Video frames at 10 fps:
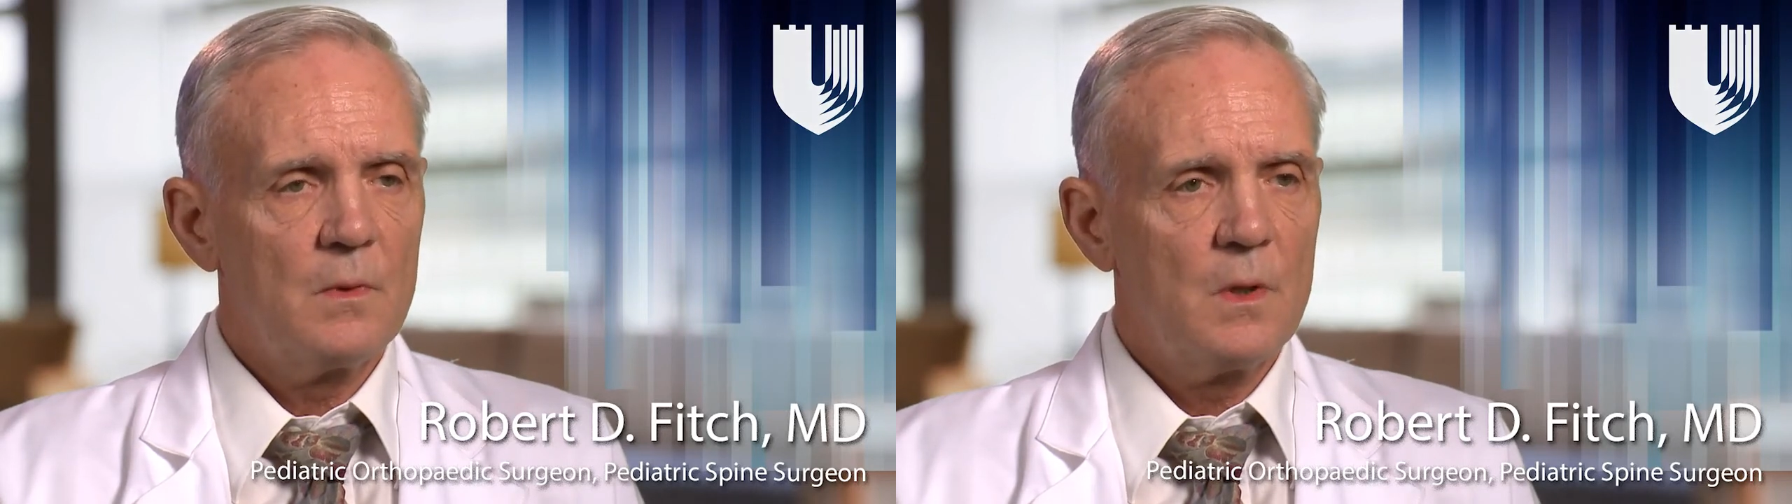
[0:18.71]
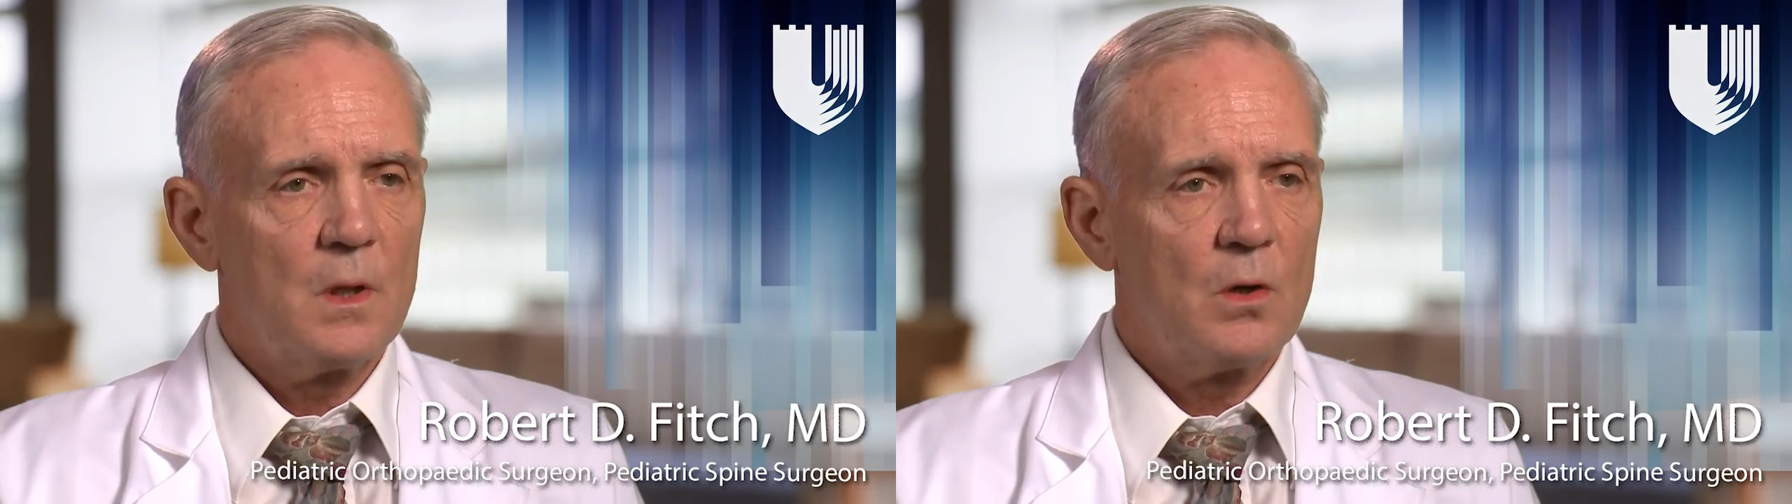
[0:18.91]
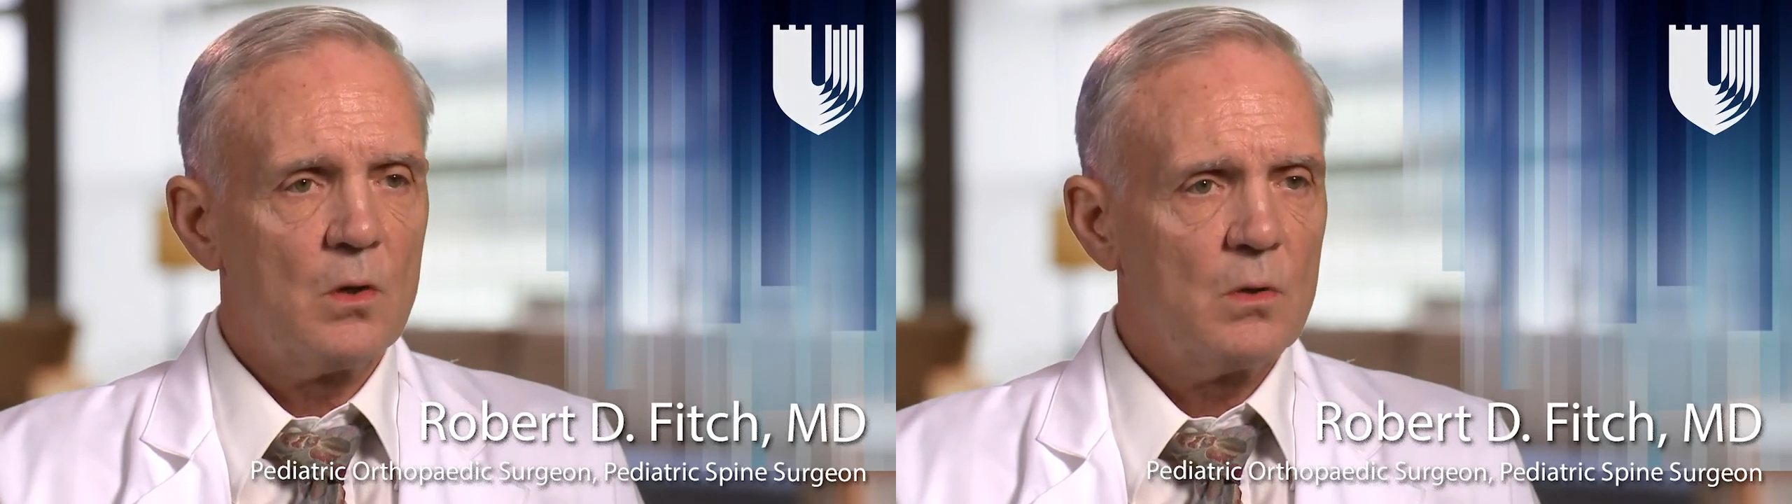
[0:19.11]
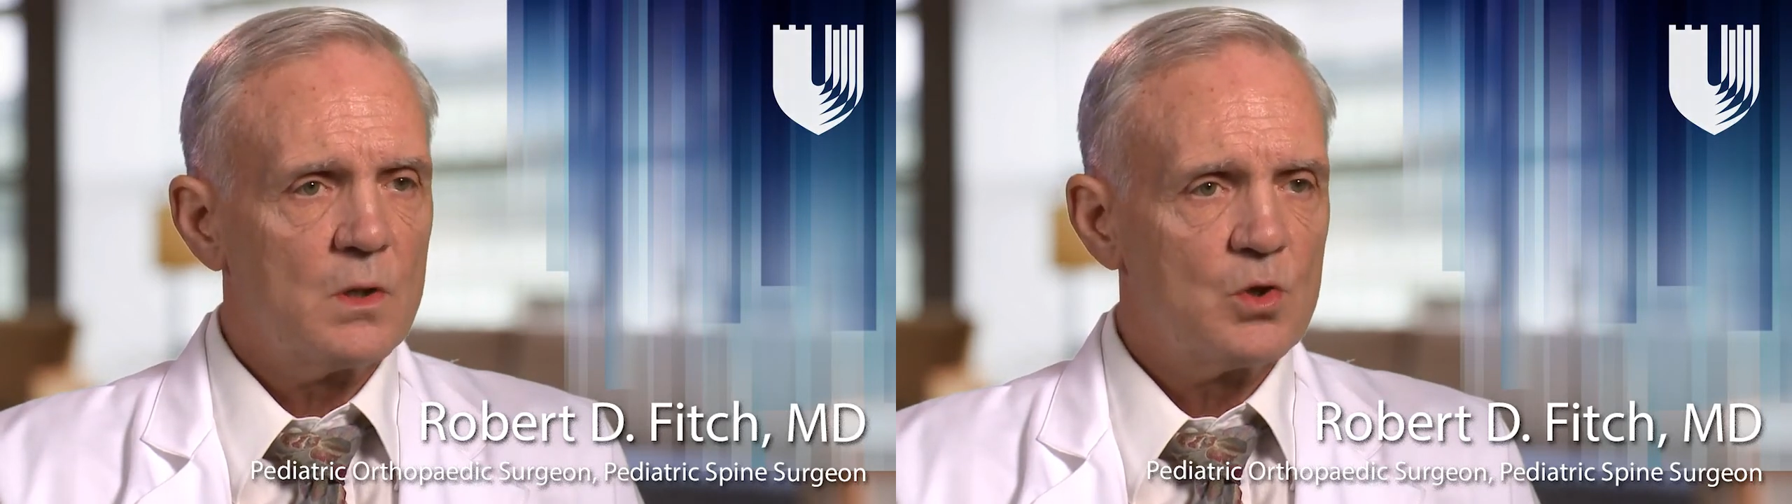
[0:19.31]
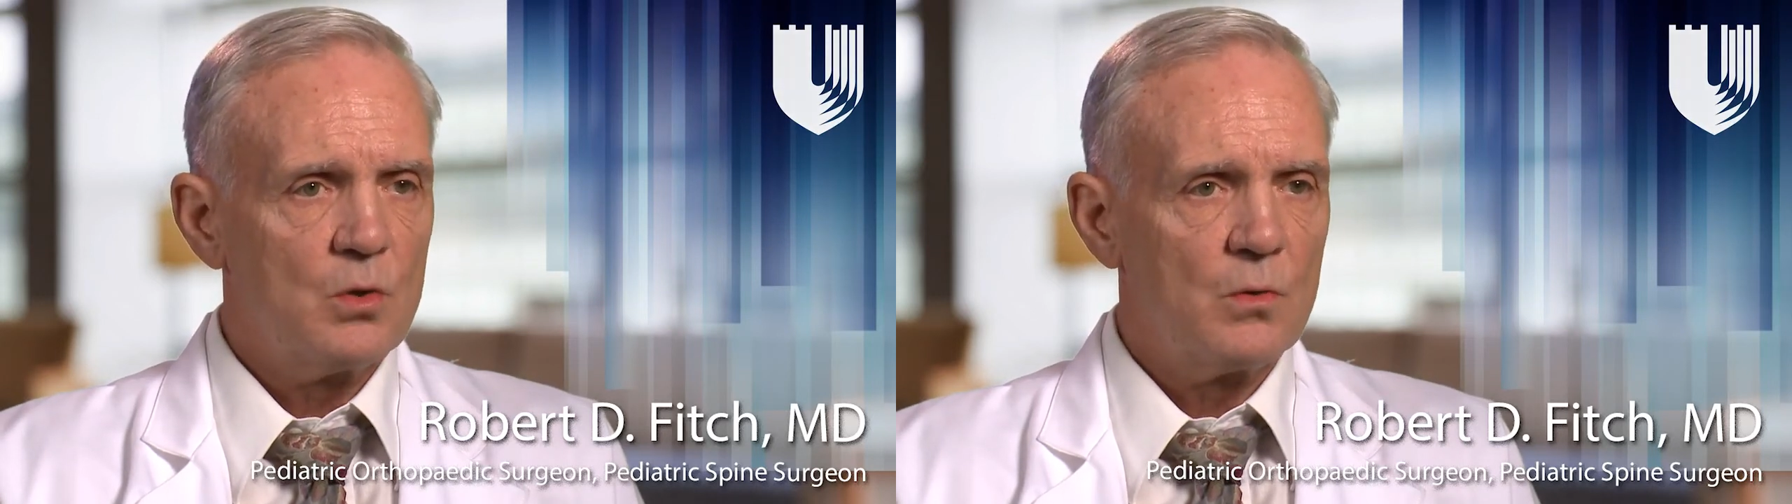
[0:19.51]
that occur
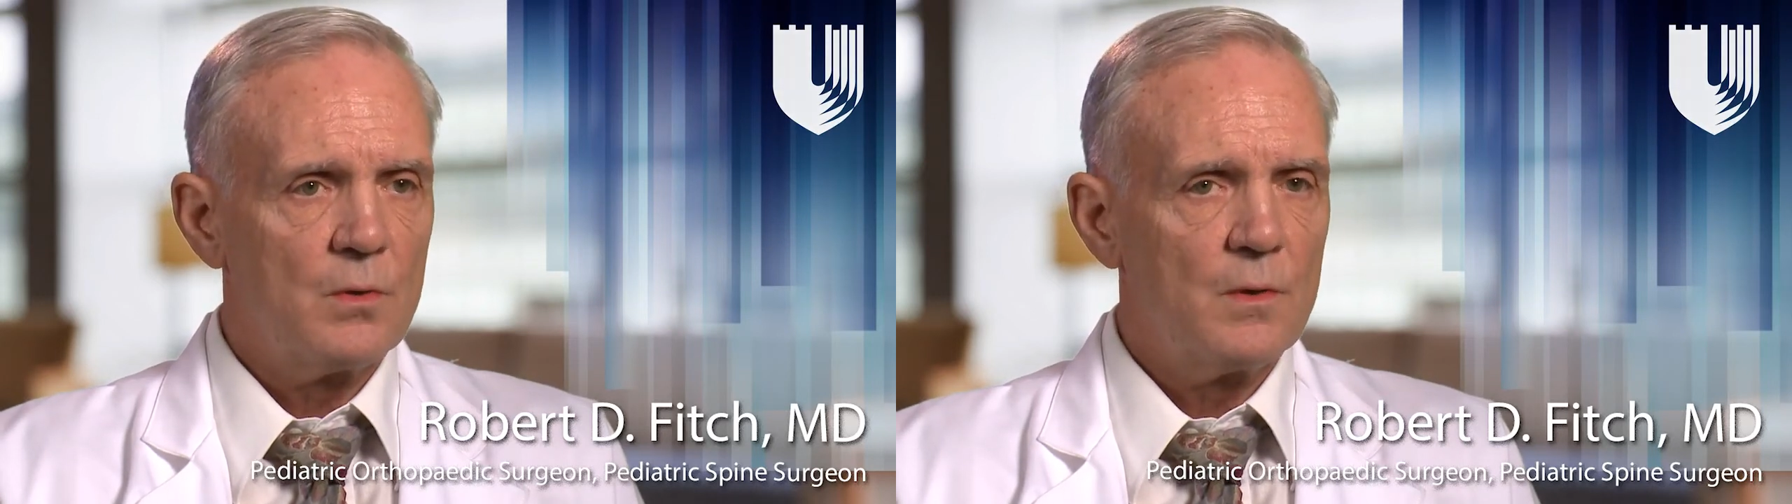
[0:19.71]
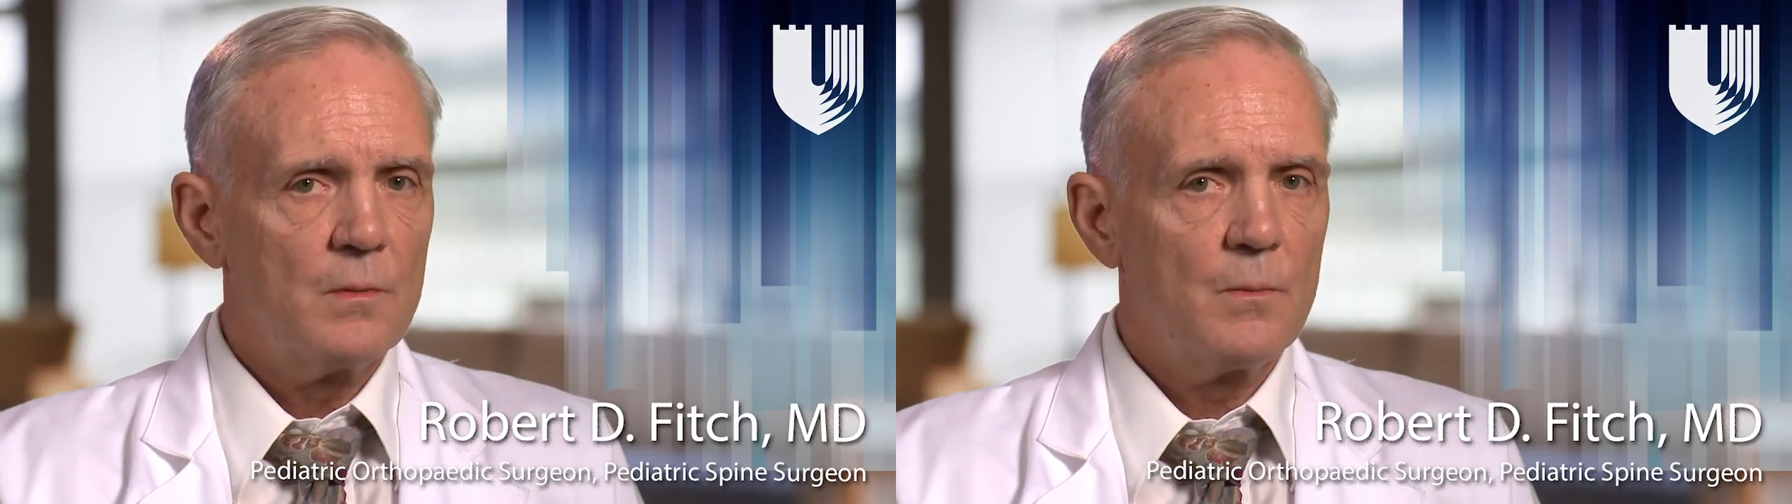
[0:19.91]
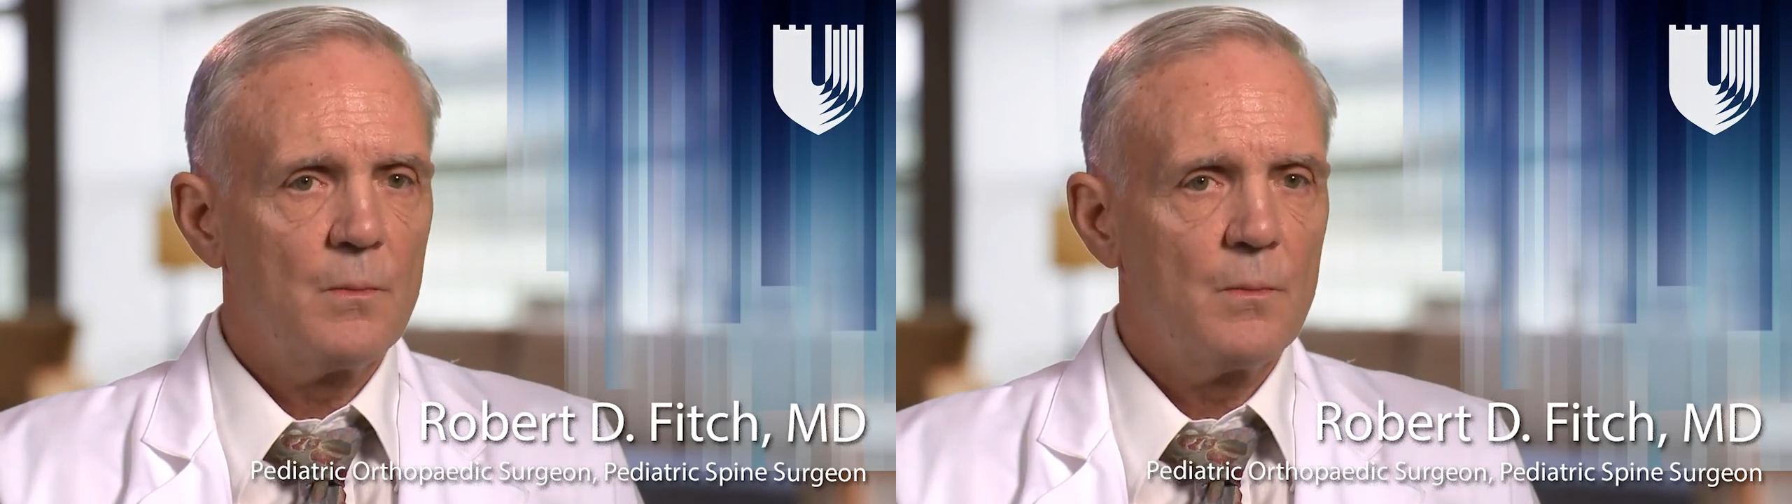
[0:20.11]
in children